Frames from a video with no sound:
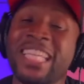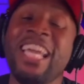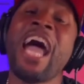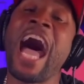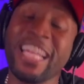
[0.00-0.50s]

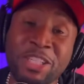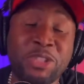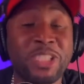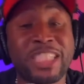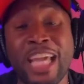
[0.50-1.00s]
I need
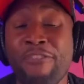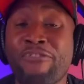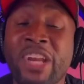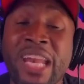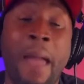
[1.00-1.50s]
you to stand in
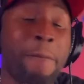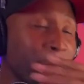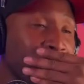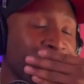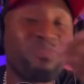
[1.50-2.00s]
front of that.
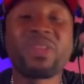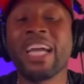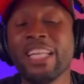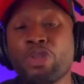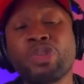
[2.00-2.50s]
I
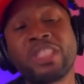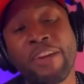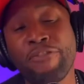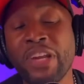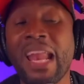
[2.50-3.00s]
need you to stand
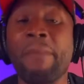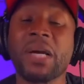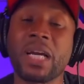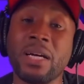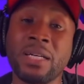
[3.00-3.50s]
in front of that
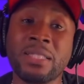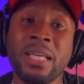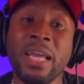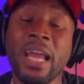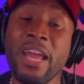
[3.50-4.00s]
because
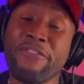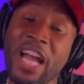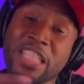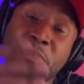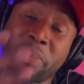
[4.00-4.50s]
if
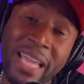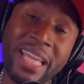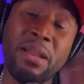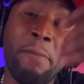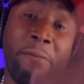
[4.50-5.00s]
y'all
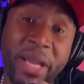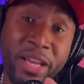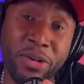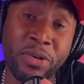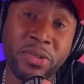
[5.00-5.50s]
splitting the
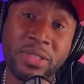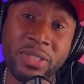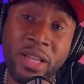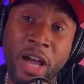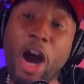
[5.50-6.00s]
bills,
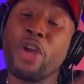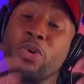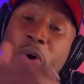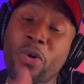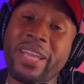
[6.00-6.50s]
are
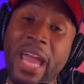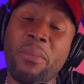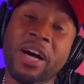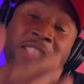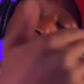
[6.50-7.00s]
you okay
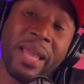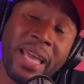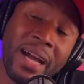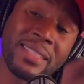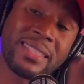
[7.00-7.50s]
with her
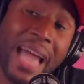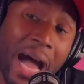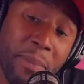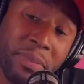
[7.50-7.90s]
splitting her top?